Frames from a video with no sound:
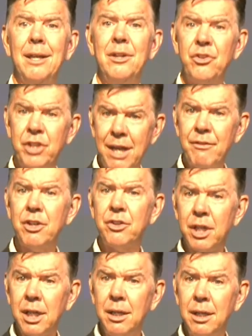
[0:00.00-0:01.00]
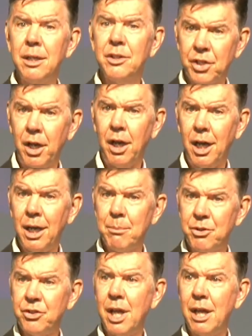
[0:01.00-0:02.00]
70
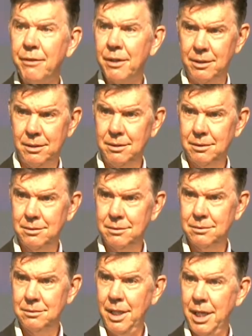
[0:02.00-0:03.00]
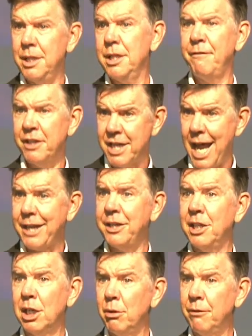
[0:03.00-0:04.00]
times 7. And in the
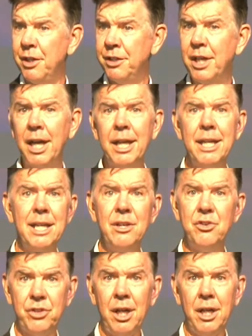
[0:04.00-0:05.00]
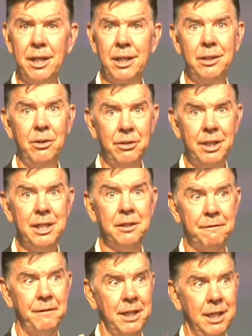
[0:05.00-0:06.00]
vernacular of the day, he's saying you need
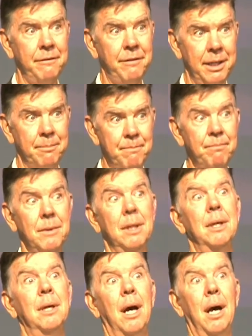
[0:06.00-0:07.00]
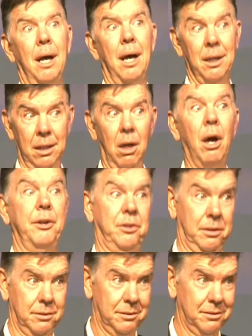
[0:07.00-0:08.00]
to forgive him a
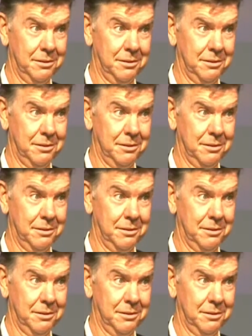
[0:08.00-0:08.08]
lot.